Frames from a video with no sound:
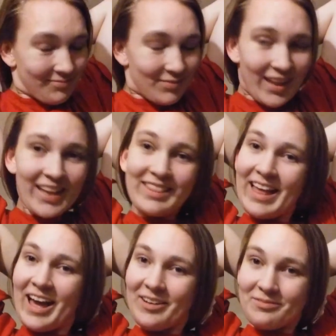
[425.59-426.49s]
like
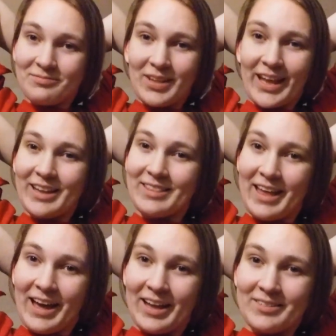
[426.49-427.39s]
that, like
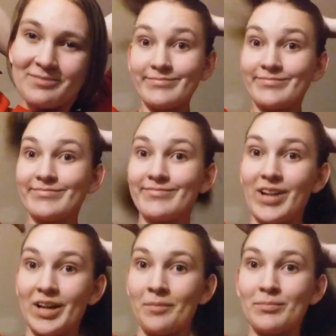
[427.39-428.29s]
that.
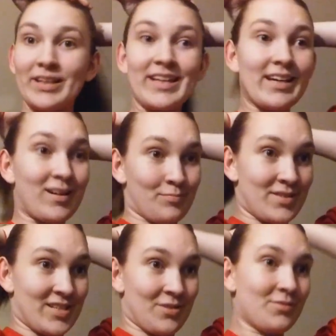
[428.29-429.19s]
A complete
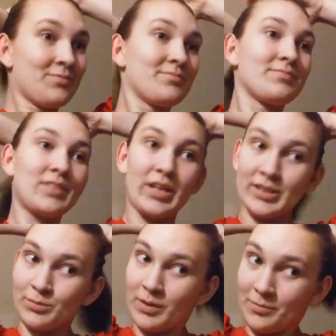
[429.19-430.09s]
updo
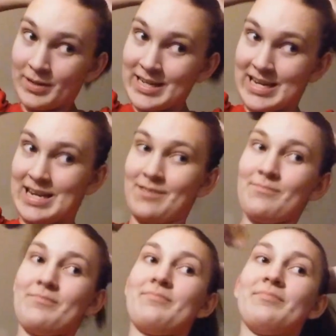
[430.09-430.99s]
is what we need.
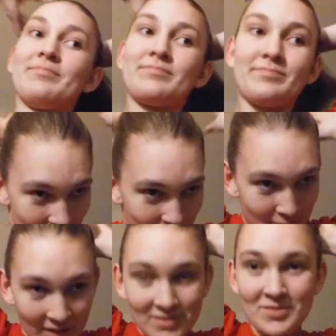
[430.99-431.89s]

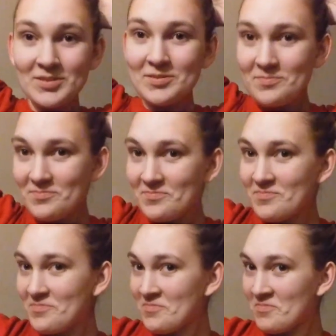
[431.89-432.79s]
Buns
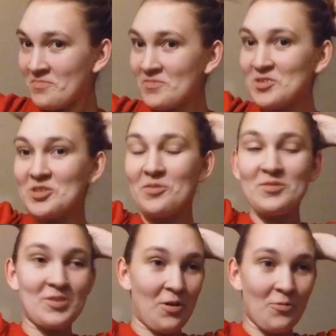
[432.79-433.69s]

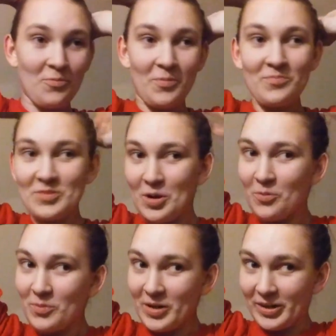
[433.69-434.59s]
don't
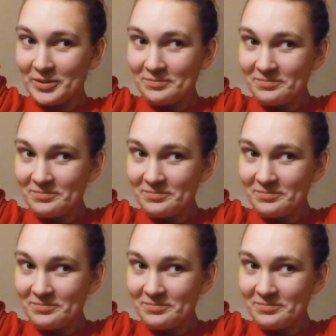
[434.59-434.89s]
work.